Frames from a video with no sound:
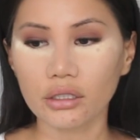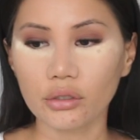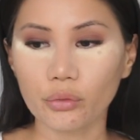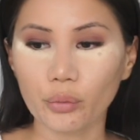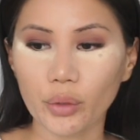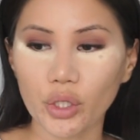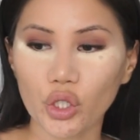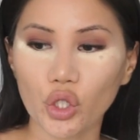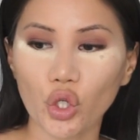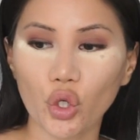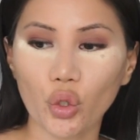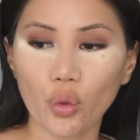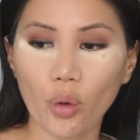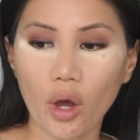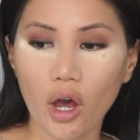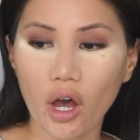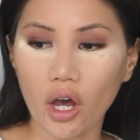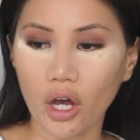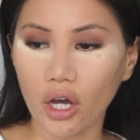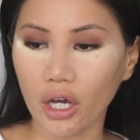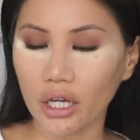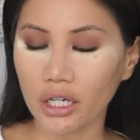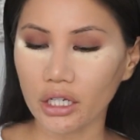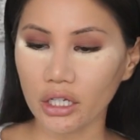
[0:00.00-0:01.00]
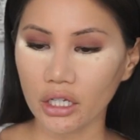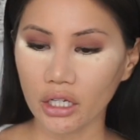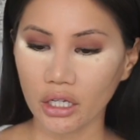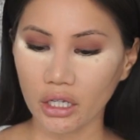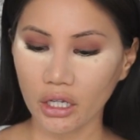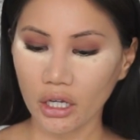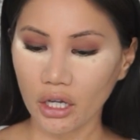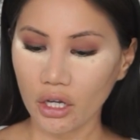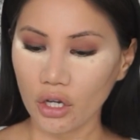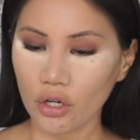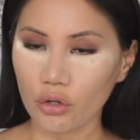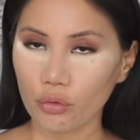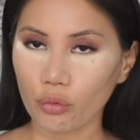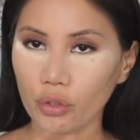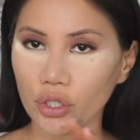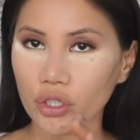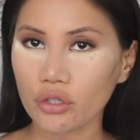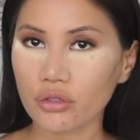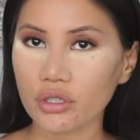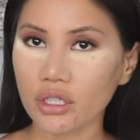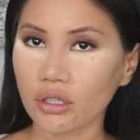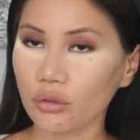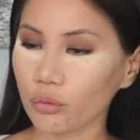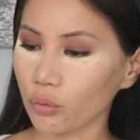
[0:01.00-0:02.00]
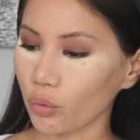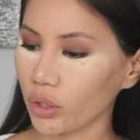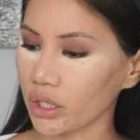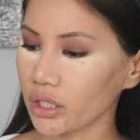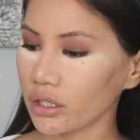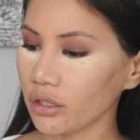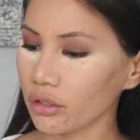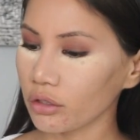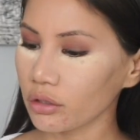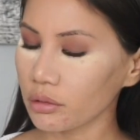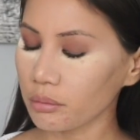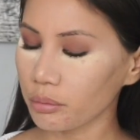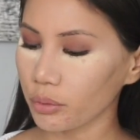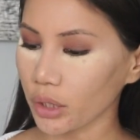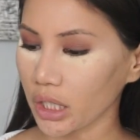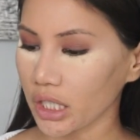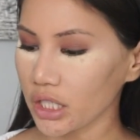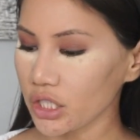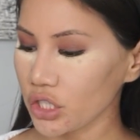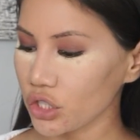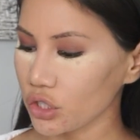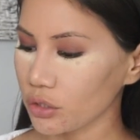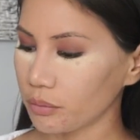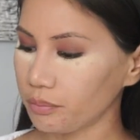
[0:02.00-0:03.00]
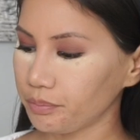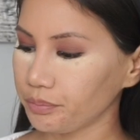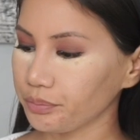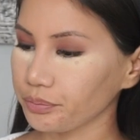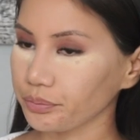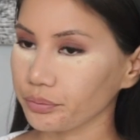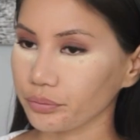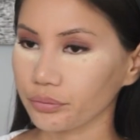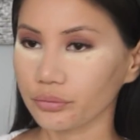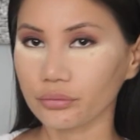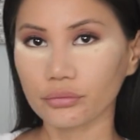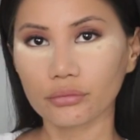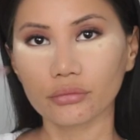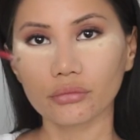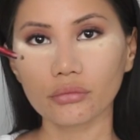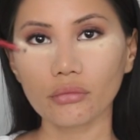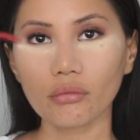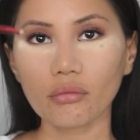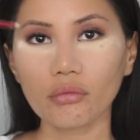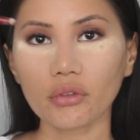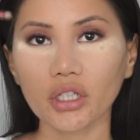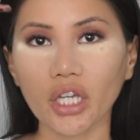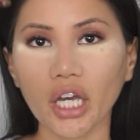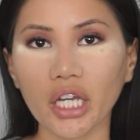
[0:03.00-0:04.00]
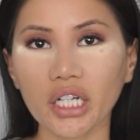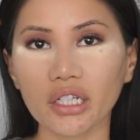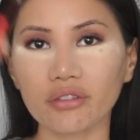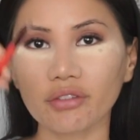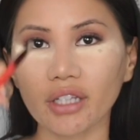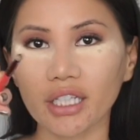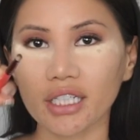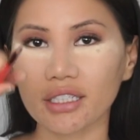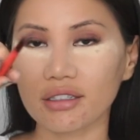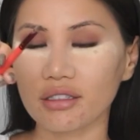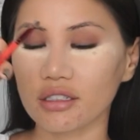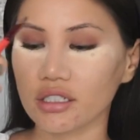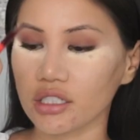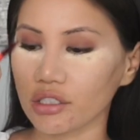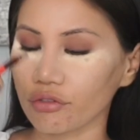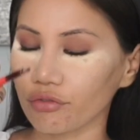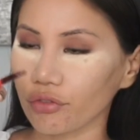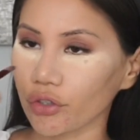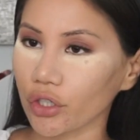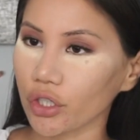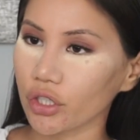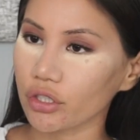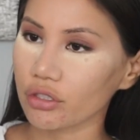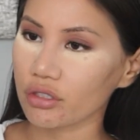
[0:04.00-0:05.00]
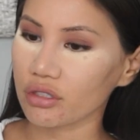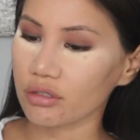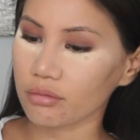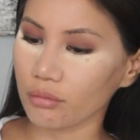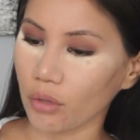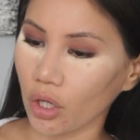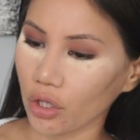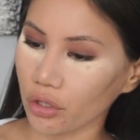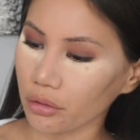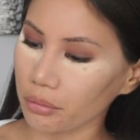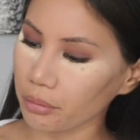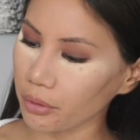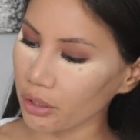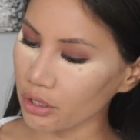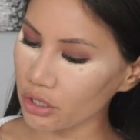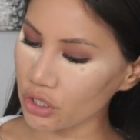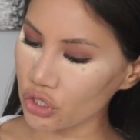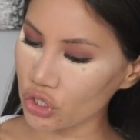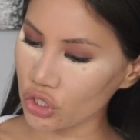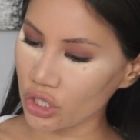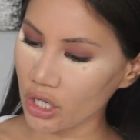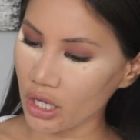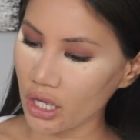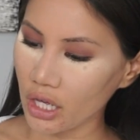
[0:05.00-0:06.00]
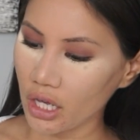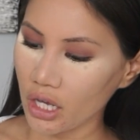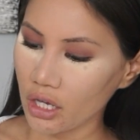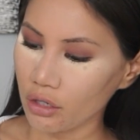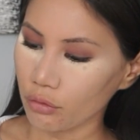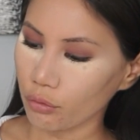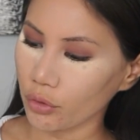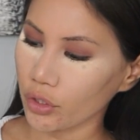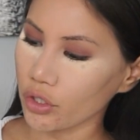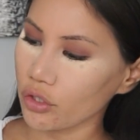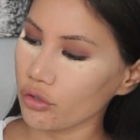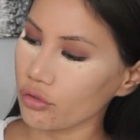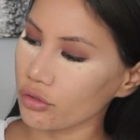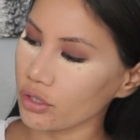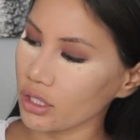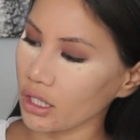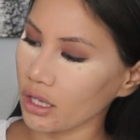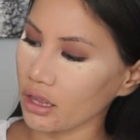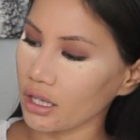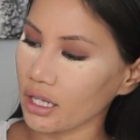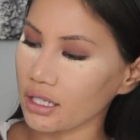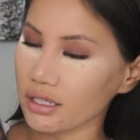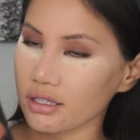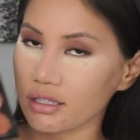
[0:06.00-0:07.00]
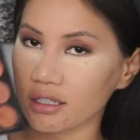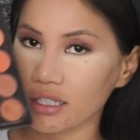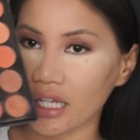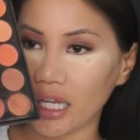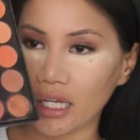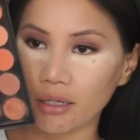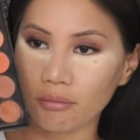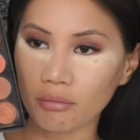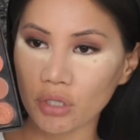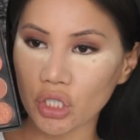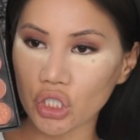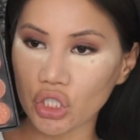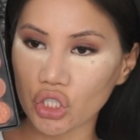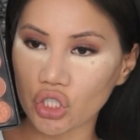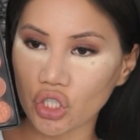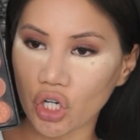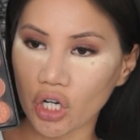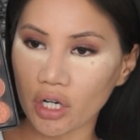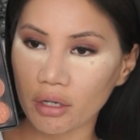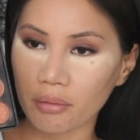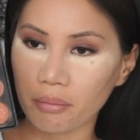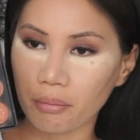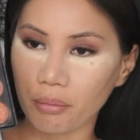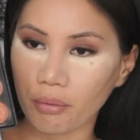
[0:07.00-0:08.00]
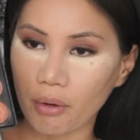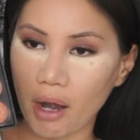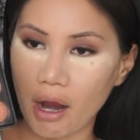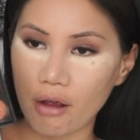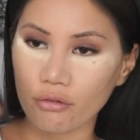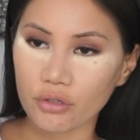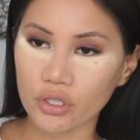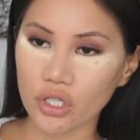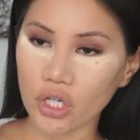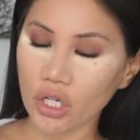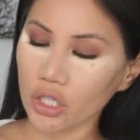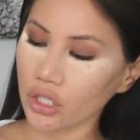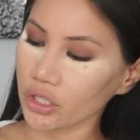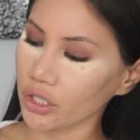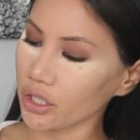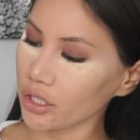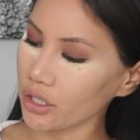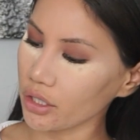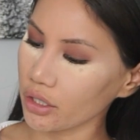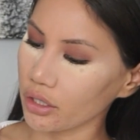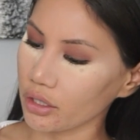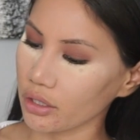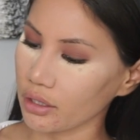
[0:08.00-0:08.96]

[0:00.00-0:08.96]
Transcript: we go on, we're using one other brush, kind of like a stiffer, smaller brush. We're using that same dark brown color